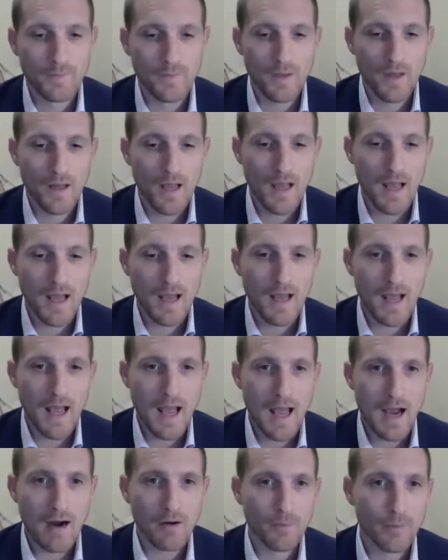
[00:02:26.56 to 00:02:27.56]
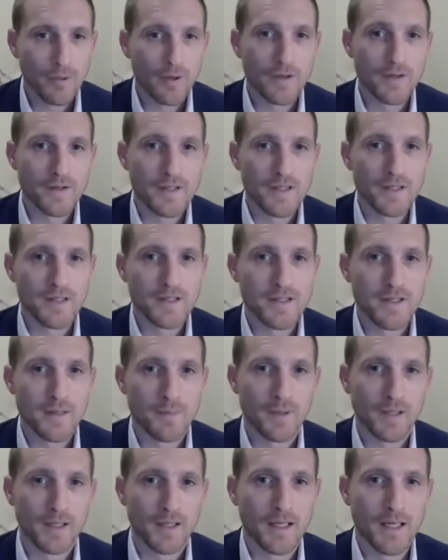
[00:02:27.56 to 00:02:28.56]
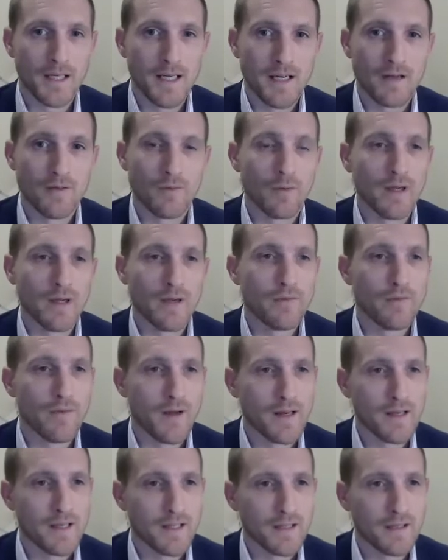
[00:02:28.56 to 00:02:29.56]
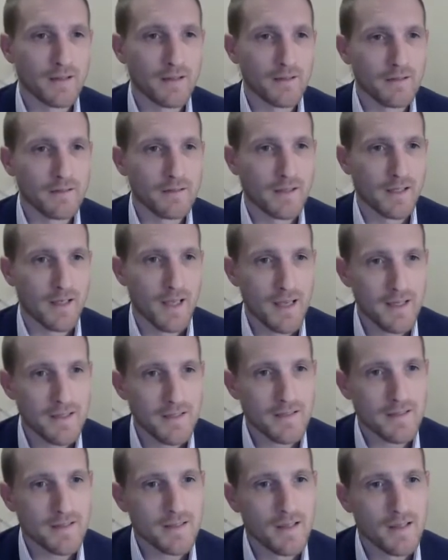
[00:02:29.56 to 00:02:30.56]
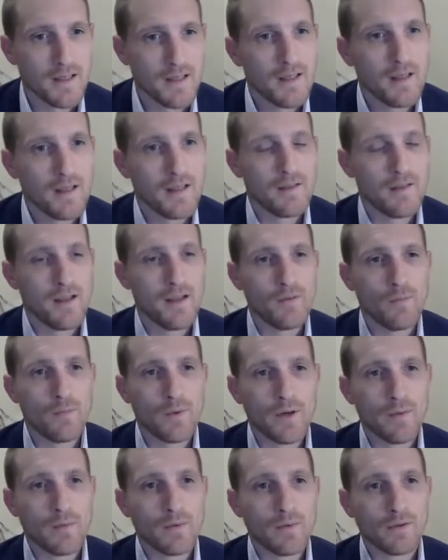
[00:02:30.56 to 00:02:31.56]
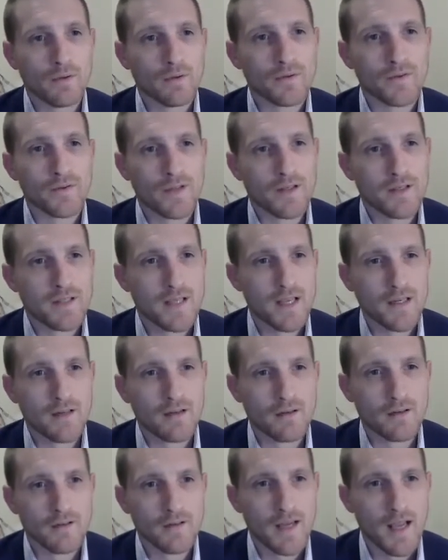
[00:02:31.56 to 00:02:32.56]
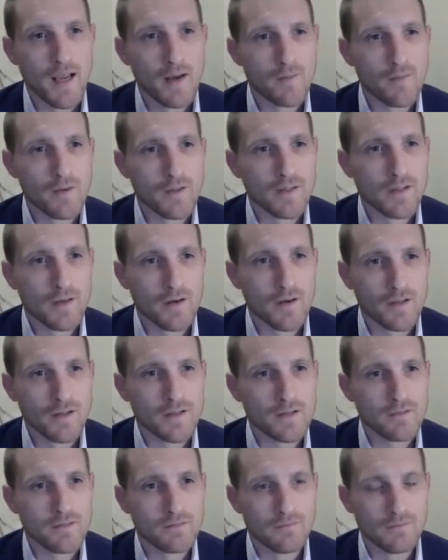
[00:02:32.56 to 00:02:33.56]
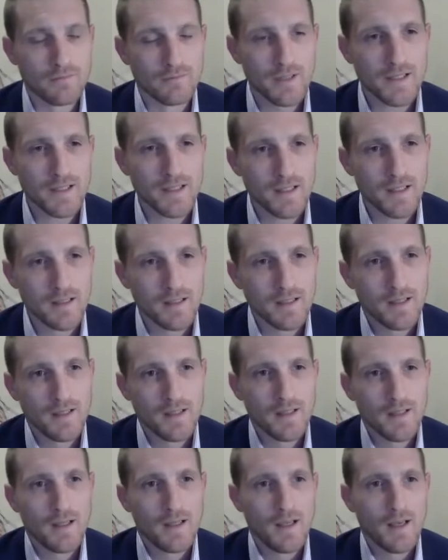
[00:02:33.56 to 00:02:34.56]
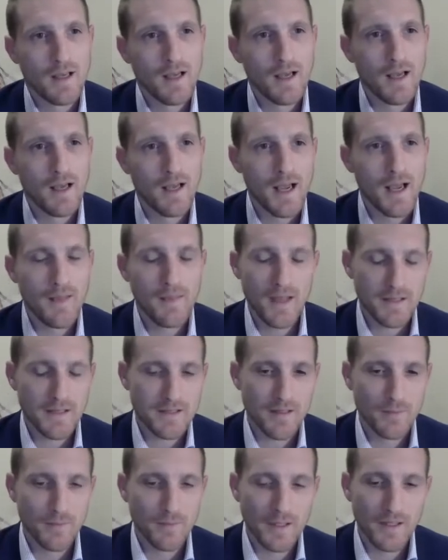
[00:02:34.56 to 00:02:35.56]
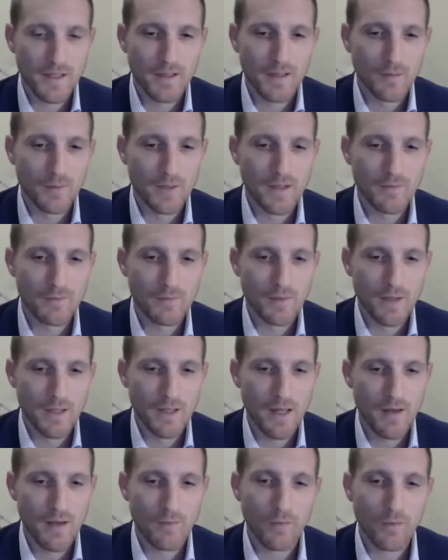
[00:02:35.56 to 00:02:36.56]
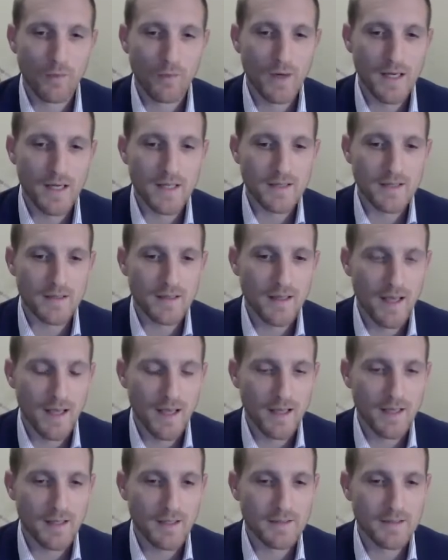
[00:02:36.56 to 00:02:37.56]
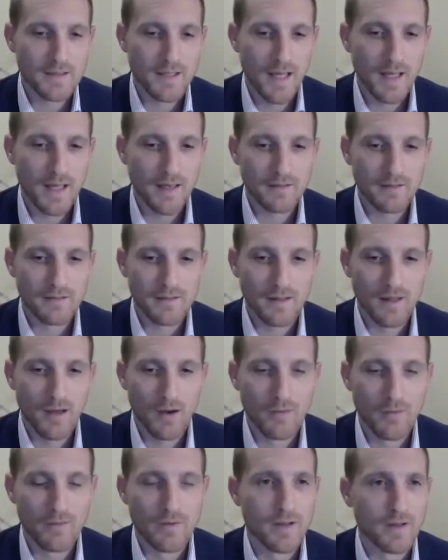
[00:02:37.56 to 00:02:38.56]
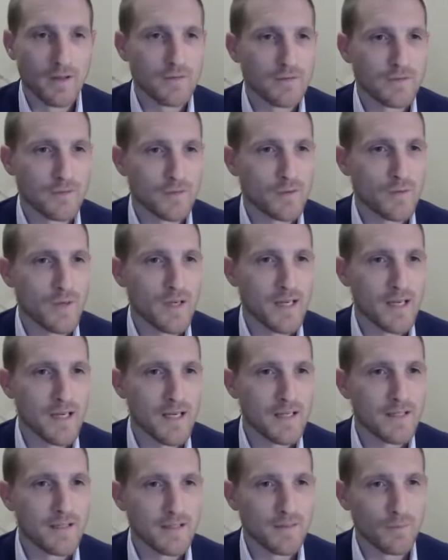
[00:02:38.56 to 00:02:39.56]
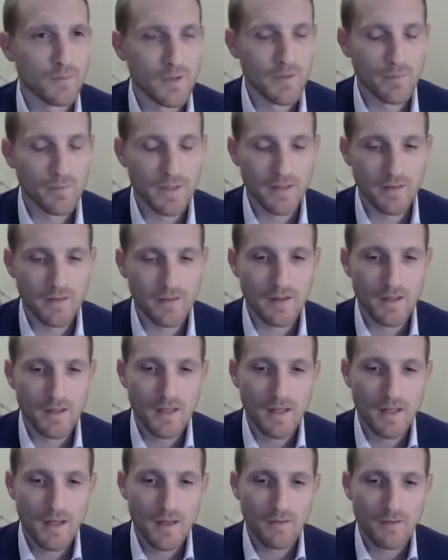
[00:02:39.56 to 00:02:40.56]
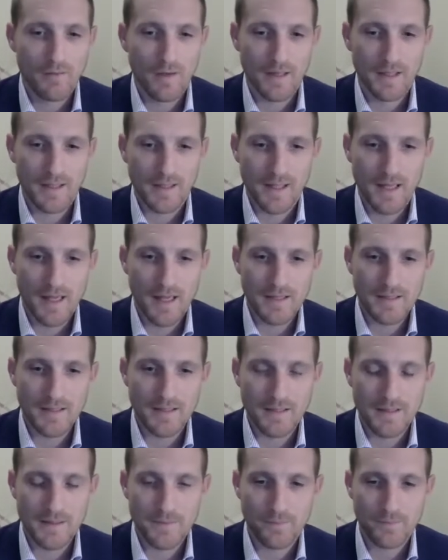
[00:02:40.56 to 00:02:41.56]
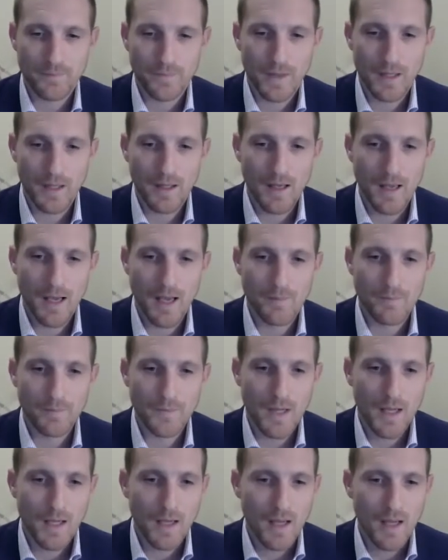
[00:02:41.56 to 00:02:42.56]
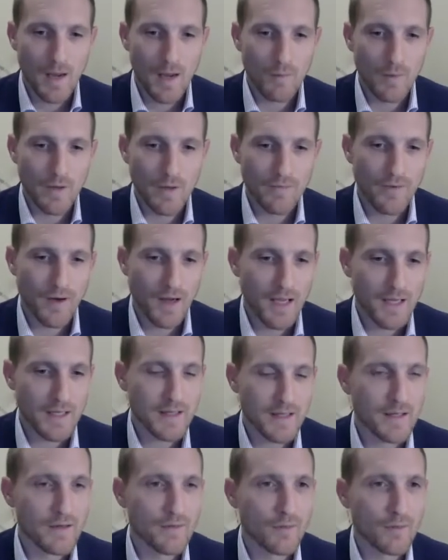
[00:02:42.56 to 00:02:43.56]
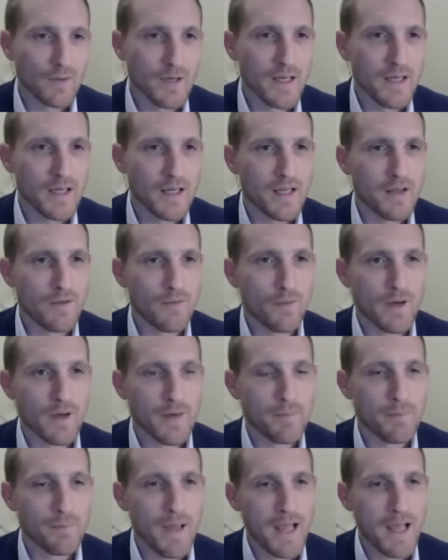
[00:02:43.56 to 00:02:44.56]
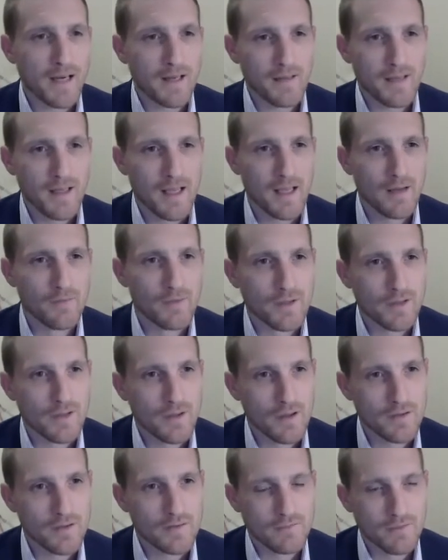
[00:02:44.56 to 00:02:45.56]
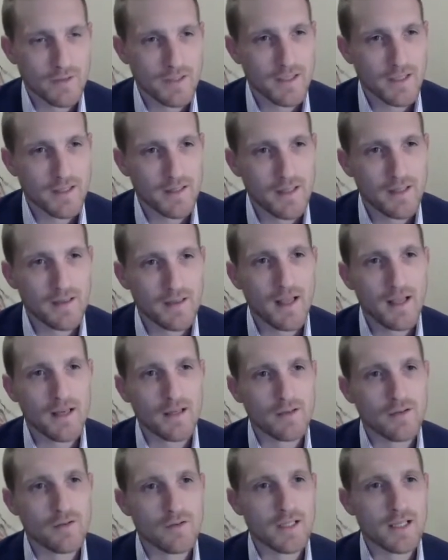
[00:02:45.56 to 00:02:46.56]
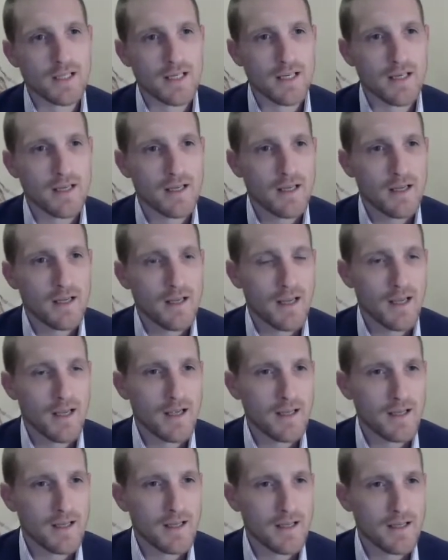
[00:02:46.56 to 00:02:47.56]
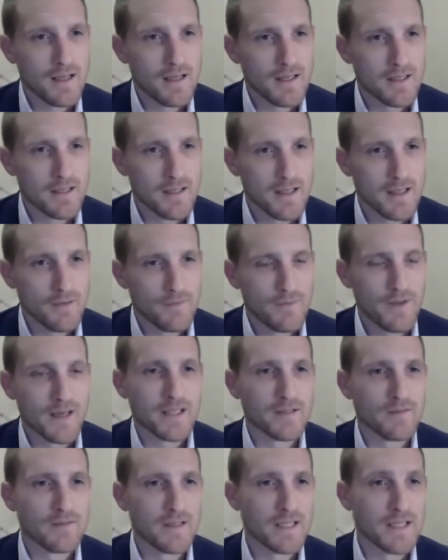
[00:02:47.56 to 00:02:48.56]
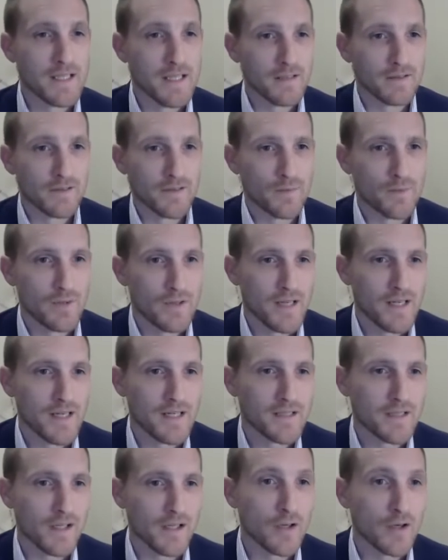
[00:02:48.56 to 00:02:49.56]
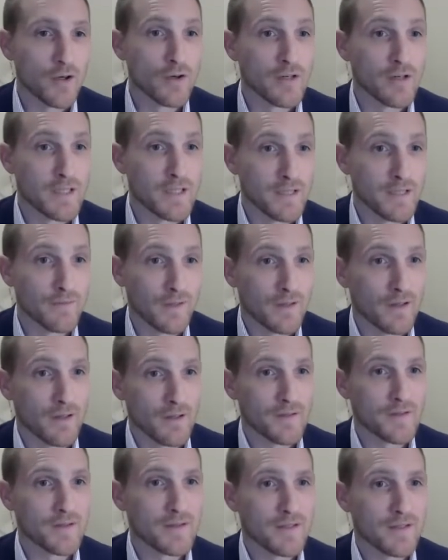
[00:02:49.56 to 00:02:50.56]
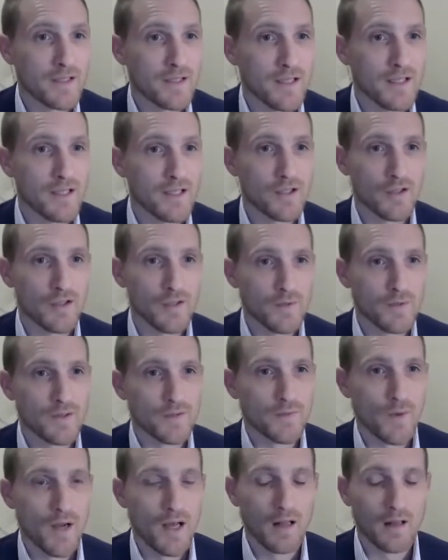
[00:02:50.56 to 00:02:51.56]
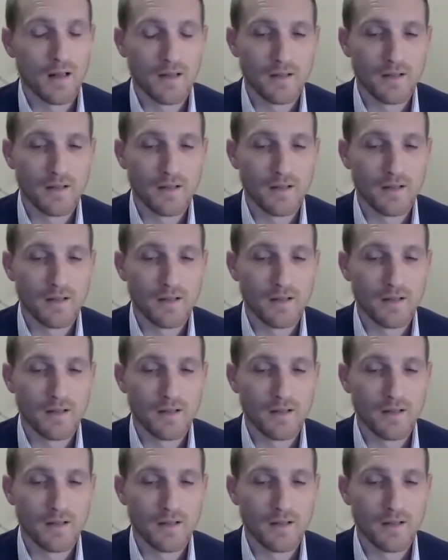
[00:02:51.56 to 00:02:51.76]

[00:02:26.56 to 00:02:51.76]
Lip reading: Our approach is typically, if we are funding the case, then we will also take on the adverse cost risk. And that's something that we have always done over the 20 years that we've been funding cases. And we find that if we back the adverse cost risk, then that usually effectively deals with any security for costs issue as well.